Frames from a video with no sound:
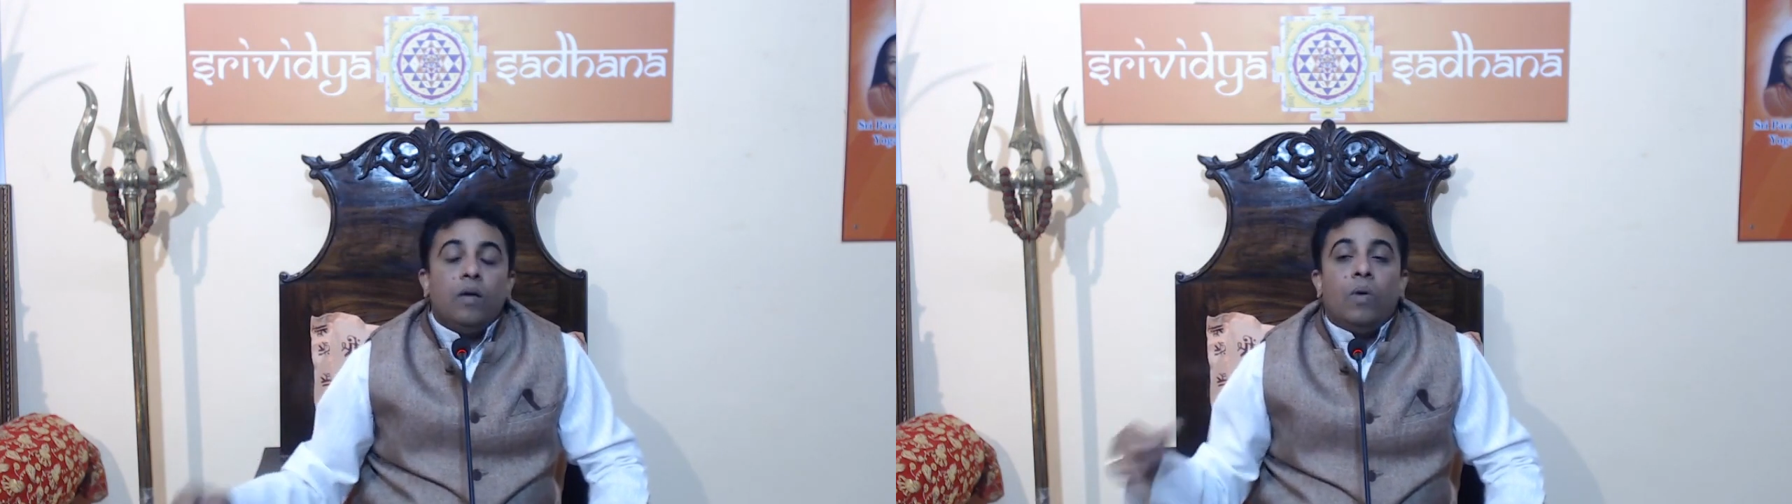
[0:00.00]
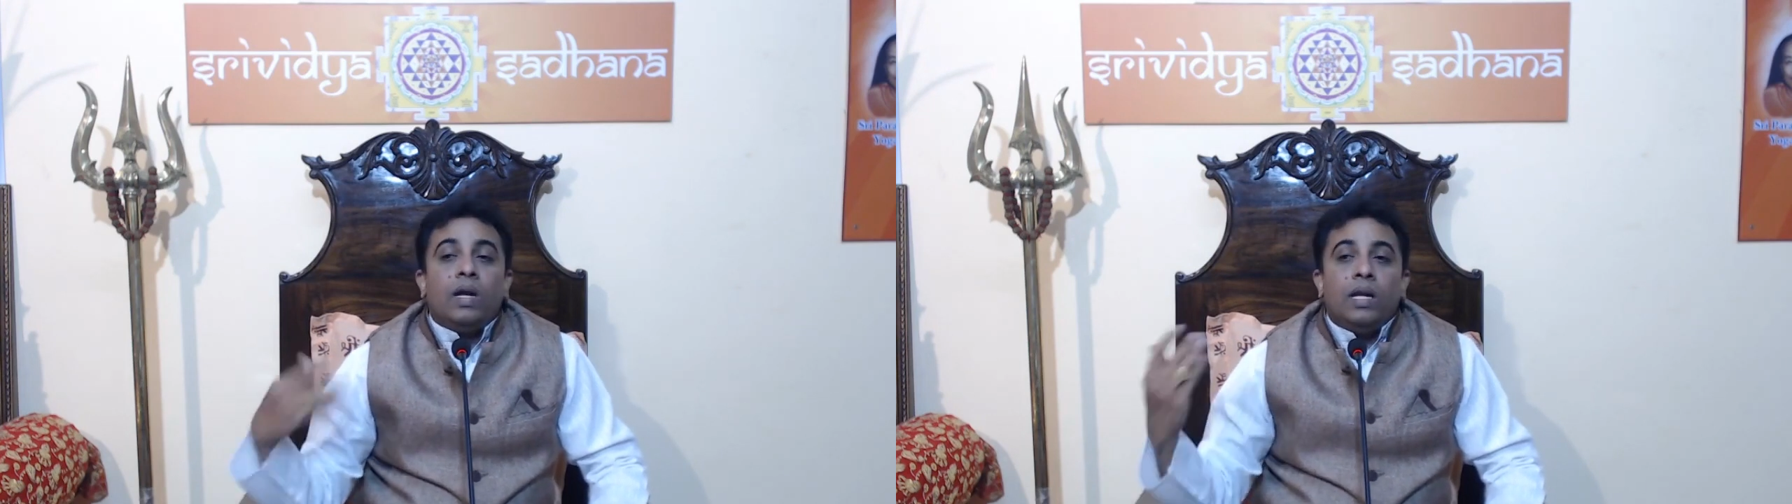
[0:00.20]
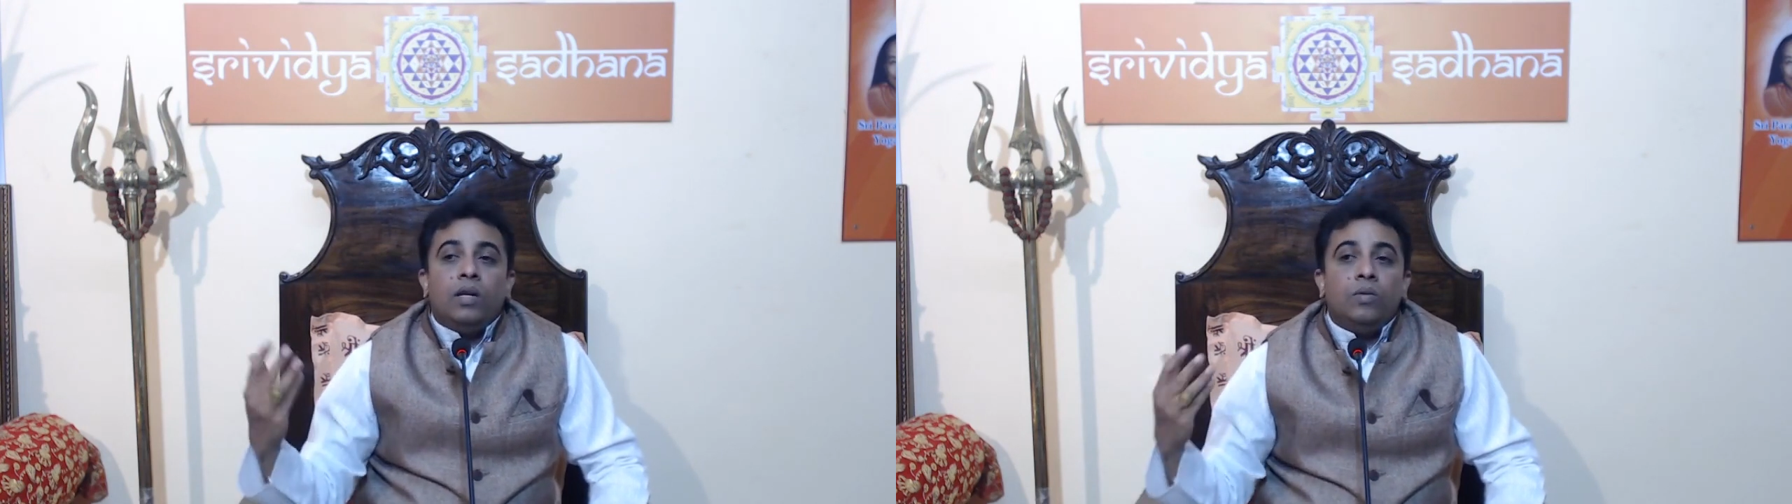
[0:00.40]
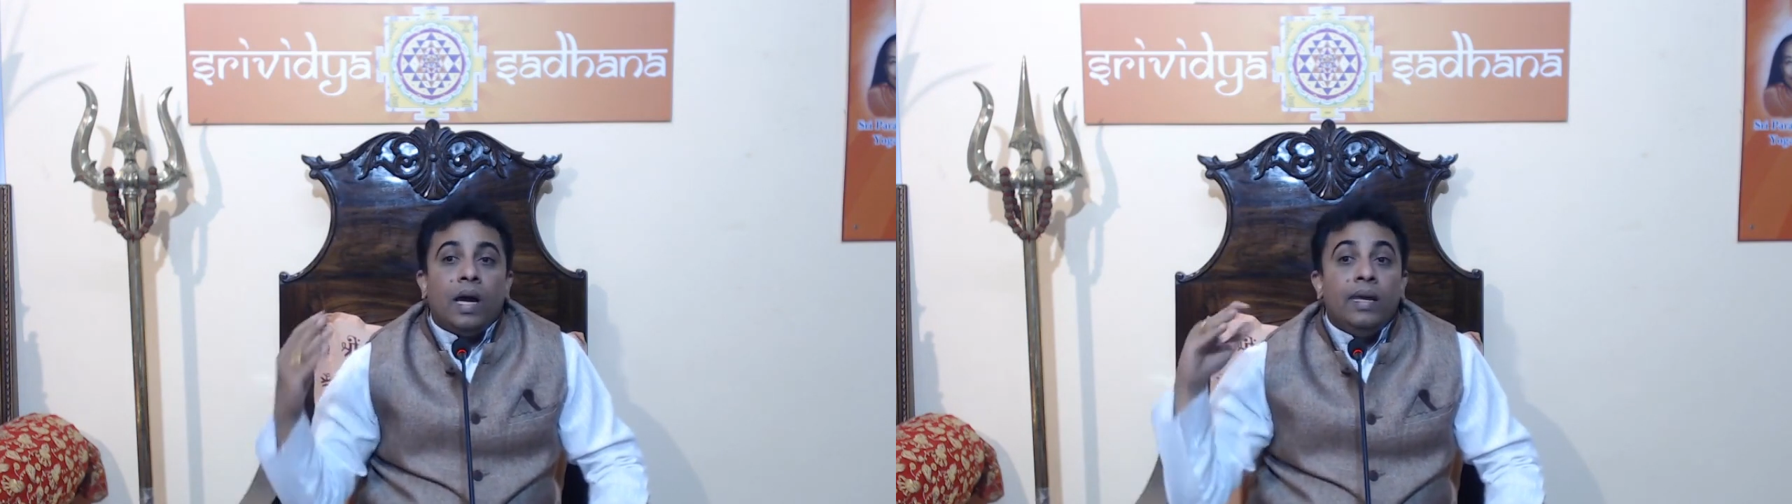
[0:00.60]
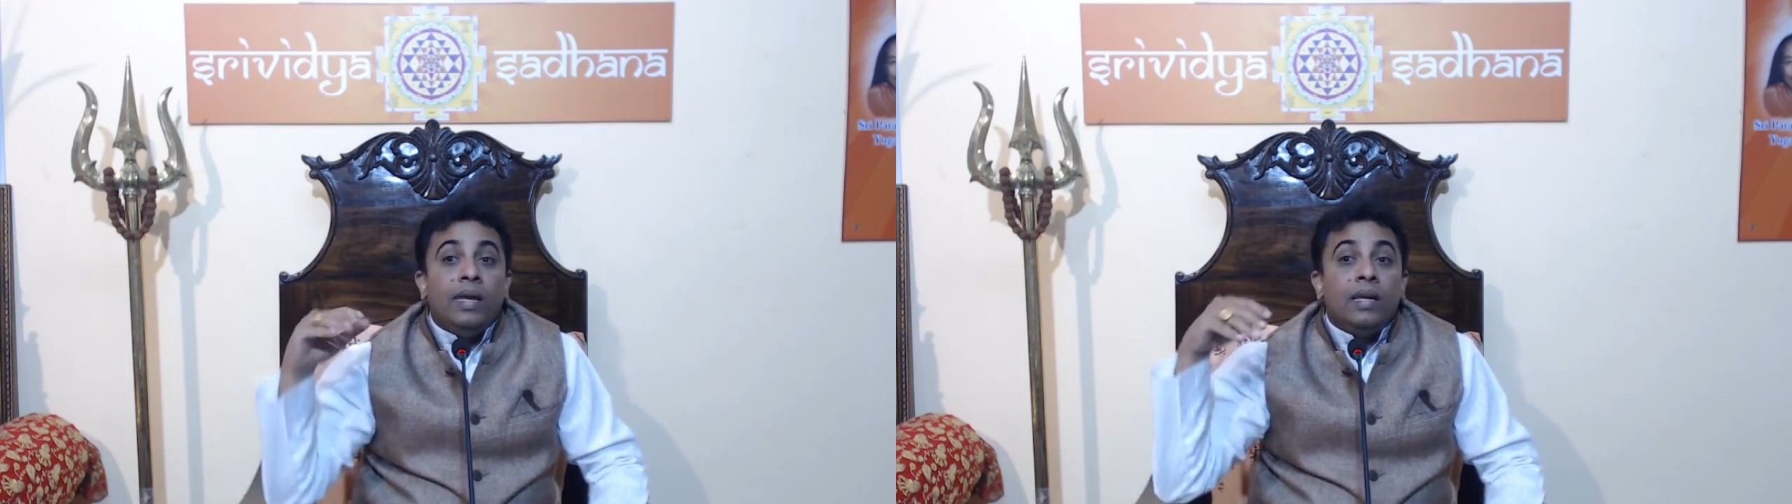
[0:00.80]
What I do,
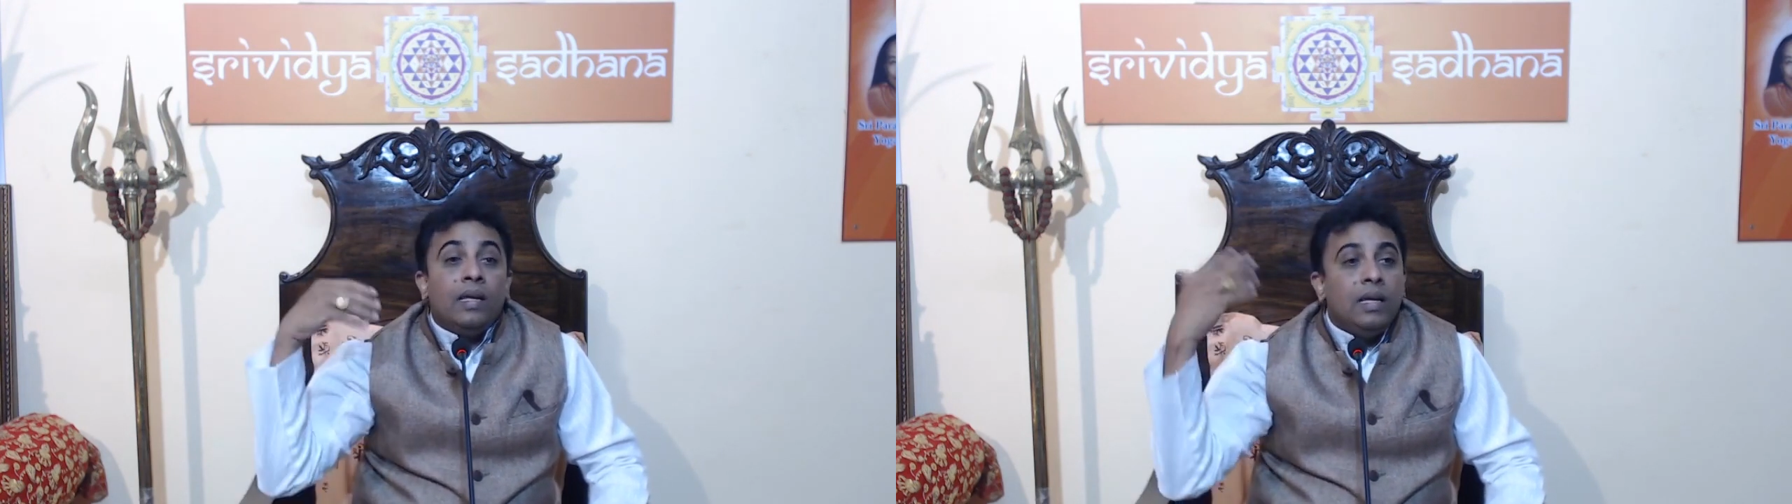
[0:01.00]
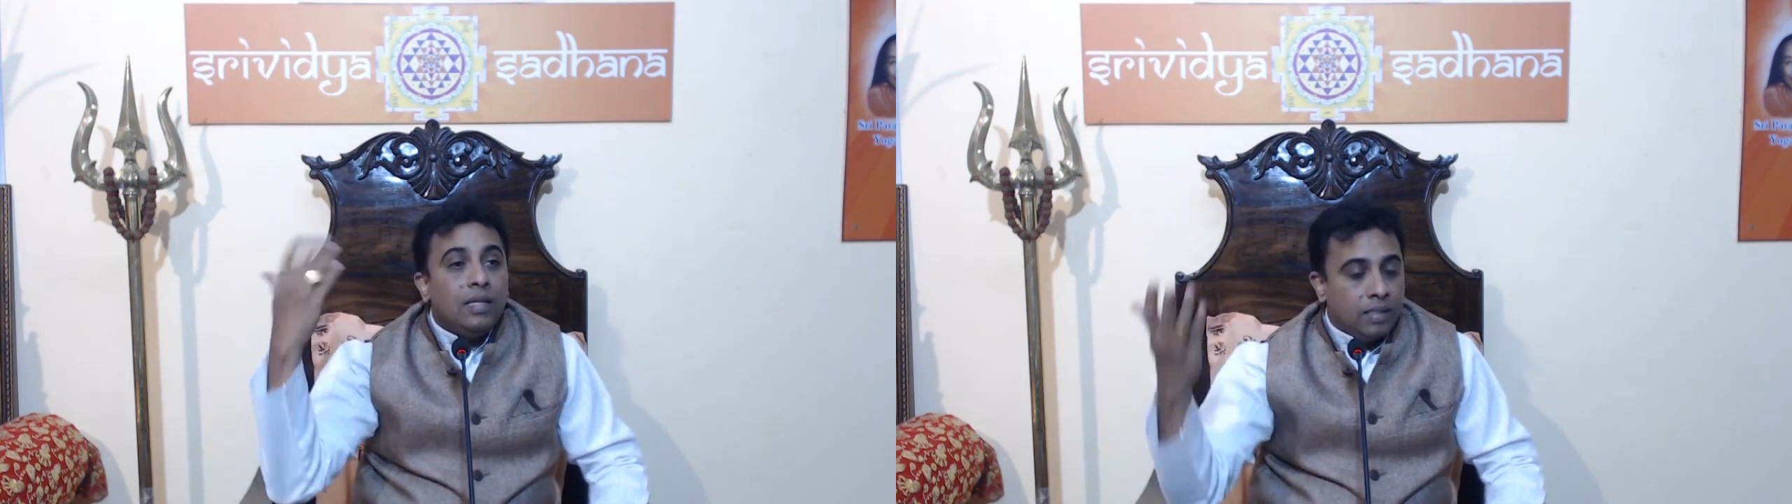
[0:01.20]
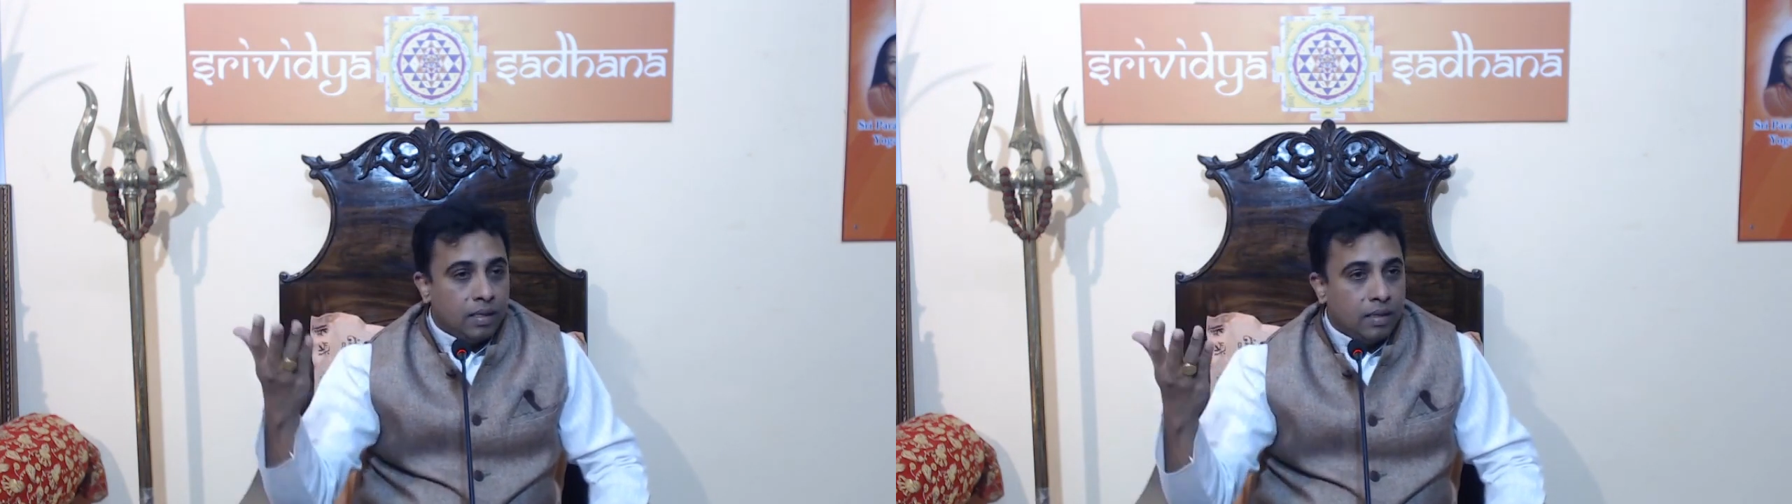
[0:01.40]
I increase.